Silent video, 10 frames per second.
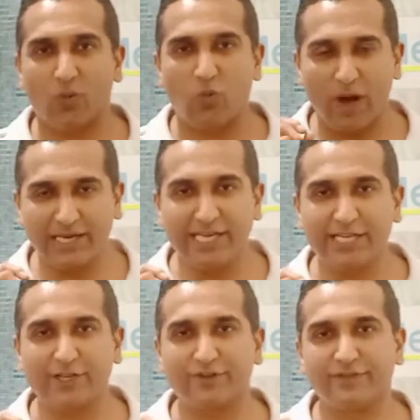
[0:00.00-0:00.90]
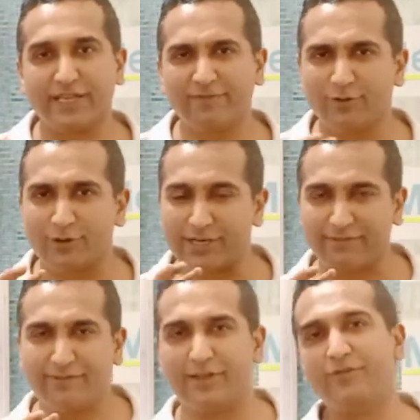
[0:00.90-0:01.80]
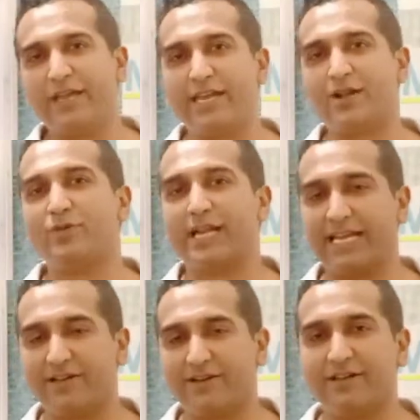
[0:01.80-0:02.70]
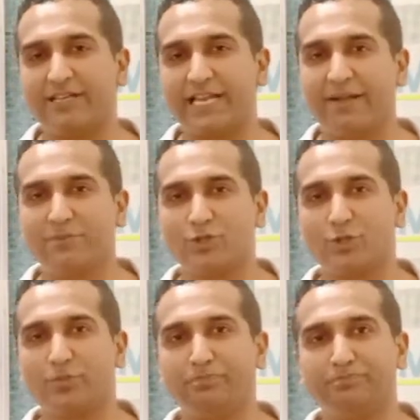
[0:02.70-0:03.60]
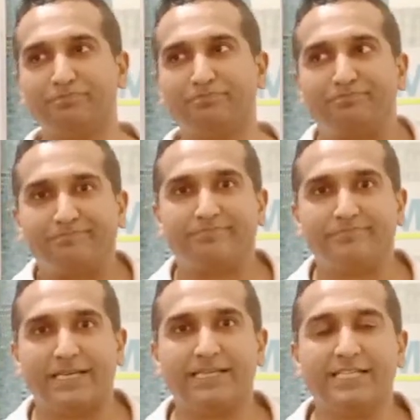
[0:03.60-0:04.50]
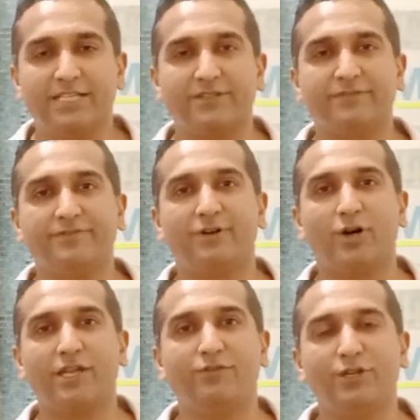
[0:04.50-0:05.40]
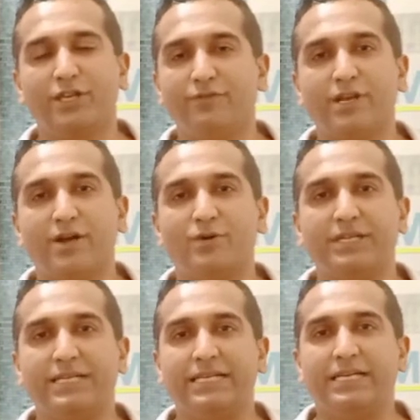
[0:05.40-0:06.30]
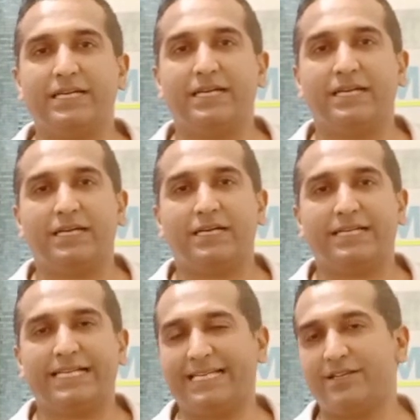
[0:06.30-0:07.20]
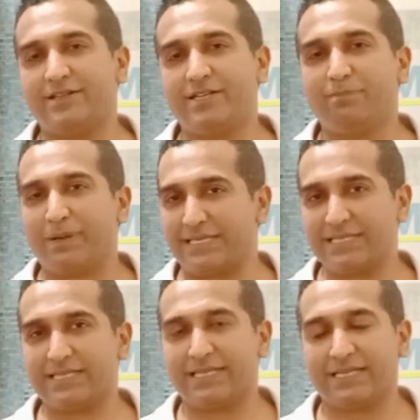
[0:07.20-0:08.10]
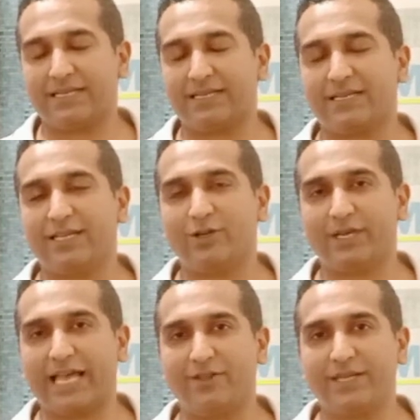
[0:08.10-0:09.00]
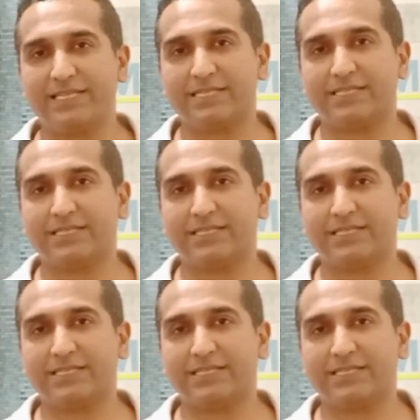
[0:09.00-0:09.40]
1 liter of them would roughly weigh around 900 grams. So a liter of oil would give you around 800 plus kilocalories.